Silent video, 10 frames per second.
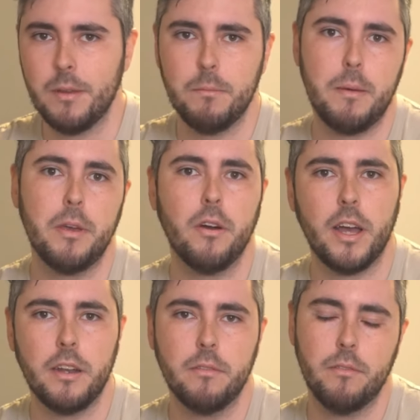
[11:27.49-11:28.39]
maybe go
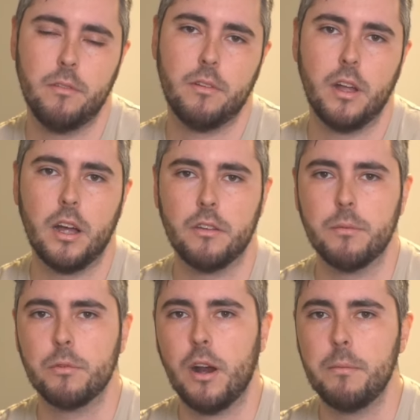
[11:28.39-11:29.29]
ahead, uh,
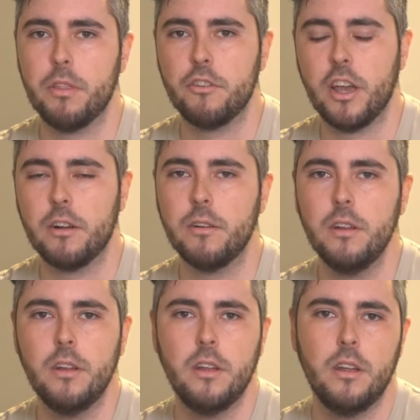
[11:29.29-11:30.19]
subscribe to the channel,
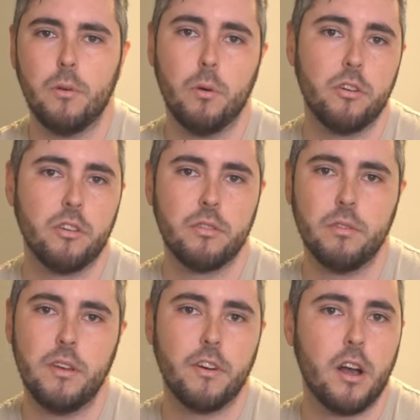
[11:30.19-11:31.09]
or just
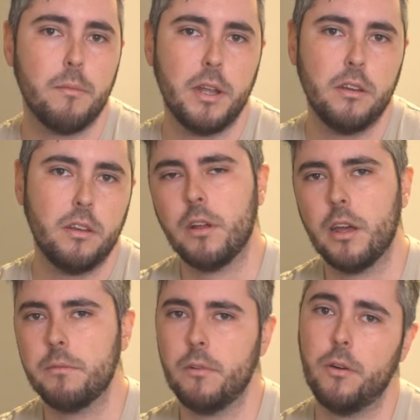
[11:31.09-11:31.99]
leave a comment.
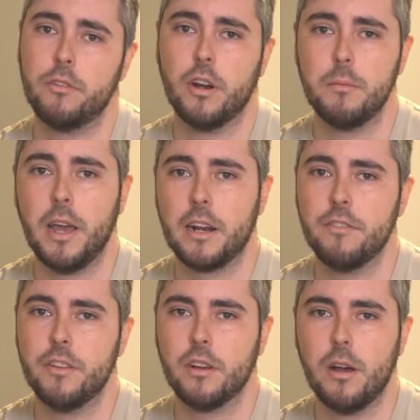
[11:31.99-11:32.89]
I always try to be
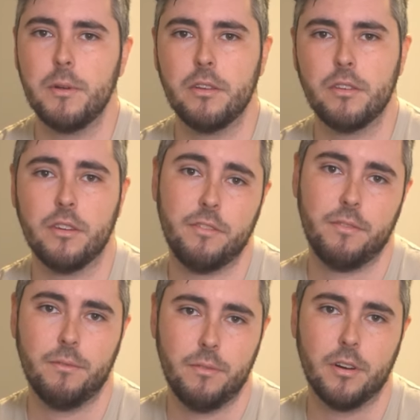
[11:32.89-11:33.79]
active in the comments. If
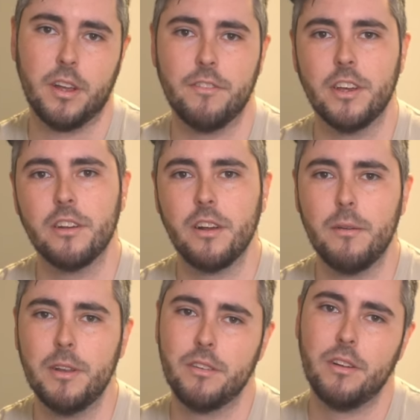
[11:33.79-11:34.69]
you're giving good
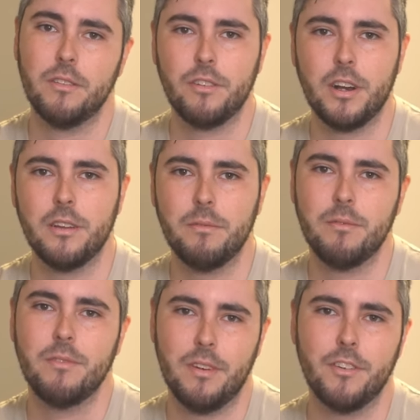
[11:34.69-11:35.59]
comments, I'll try to
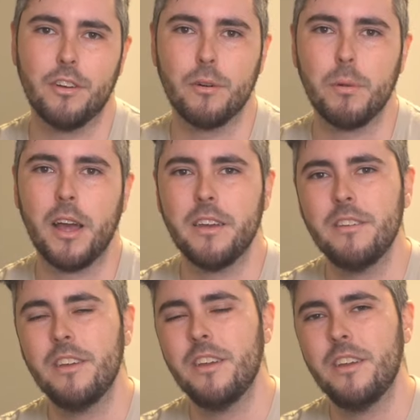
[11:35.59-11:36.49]
give a good reply.
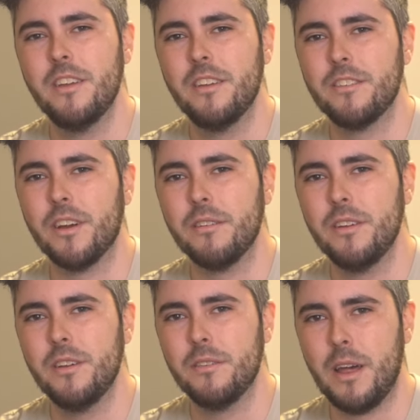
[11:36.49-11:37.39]
So
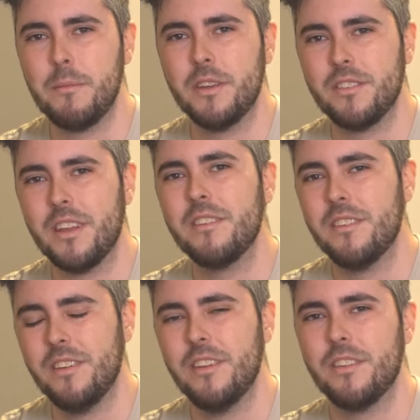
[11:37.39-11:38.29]
that being said,
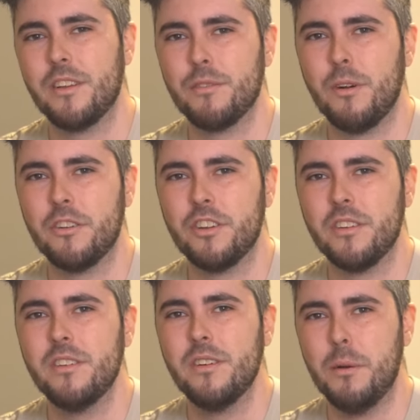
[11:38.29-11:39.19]
thanks for
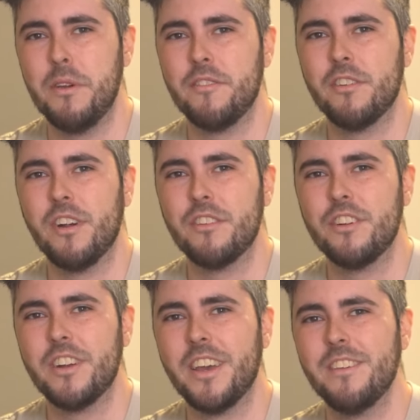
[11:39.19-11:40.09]
watching. Hope you have a great rest of
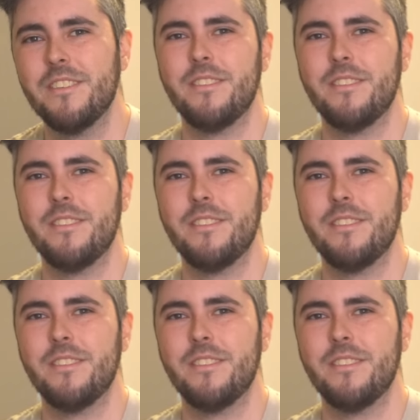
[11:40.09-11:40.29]
your day.